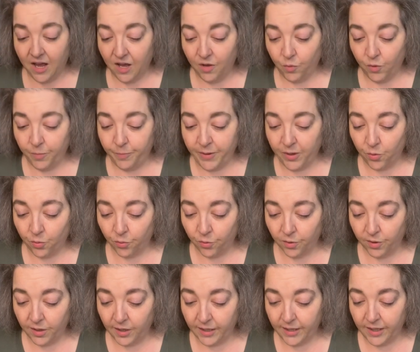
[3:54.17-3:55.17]
would be
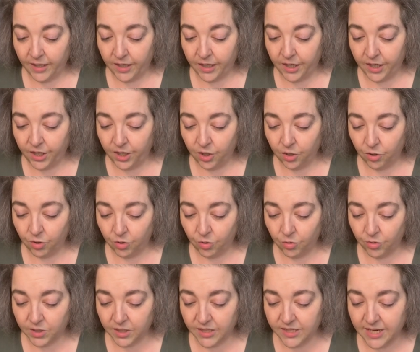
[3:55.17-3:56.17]
really
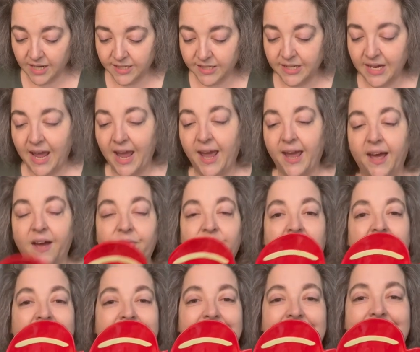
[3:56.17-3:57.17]
cute. It doesn't have
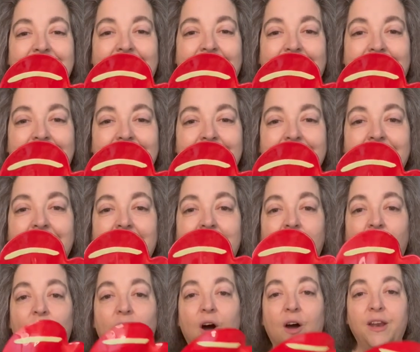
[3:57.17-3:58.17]
a date
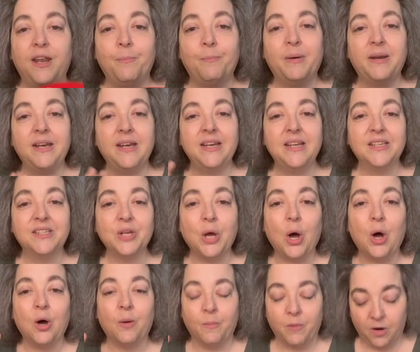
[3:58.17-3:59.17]
on it, but it is
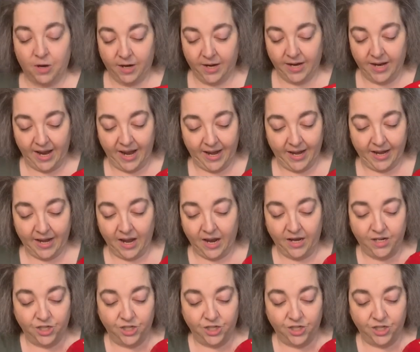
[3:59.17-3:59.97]
Hallmark, and I